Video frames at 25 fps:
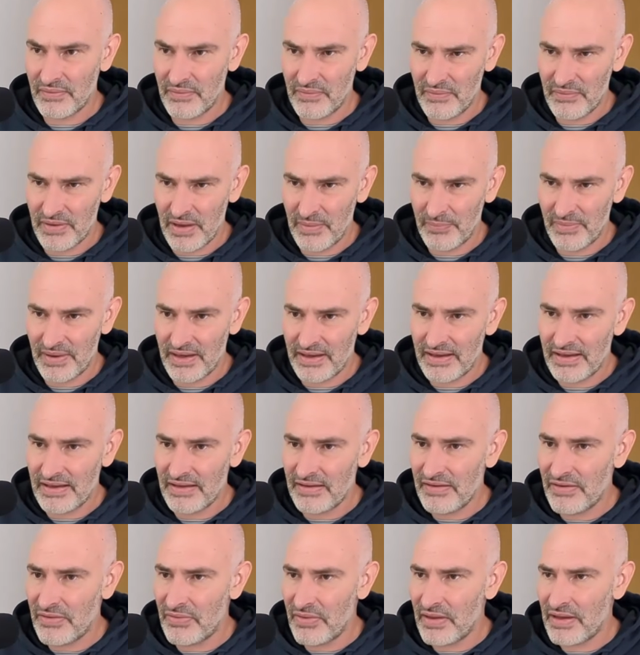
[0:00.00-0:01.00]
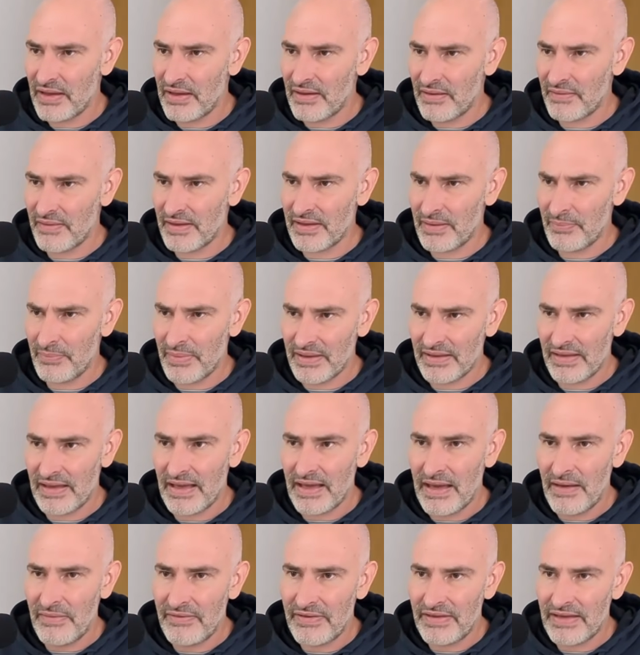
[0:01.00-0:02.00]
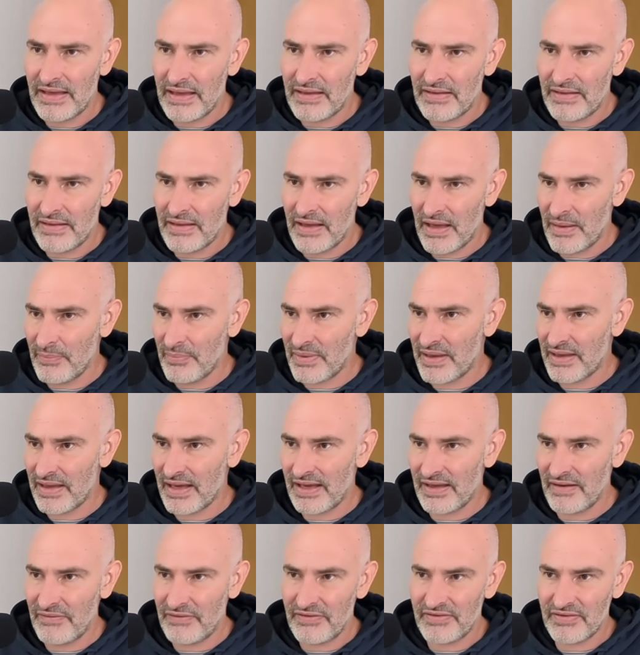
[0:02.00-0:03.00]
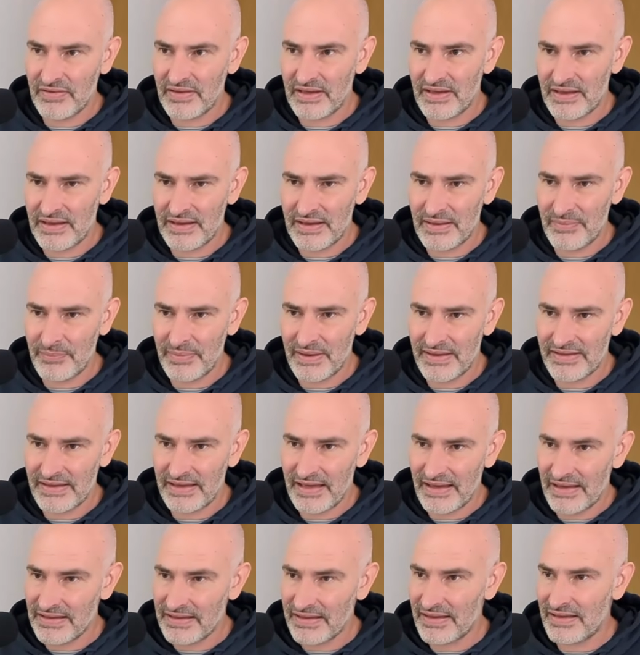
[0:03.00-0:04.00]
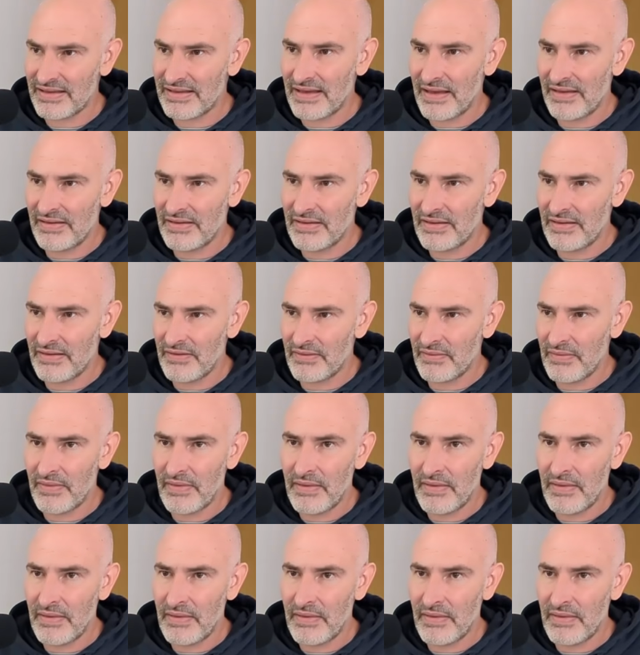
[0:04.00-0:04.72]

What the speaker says: I play e3, he plays kf6, I play kf3, he plays kc6.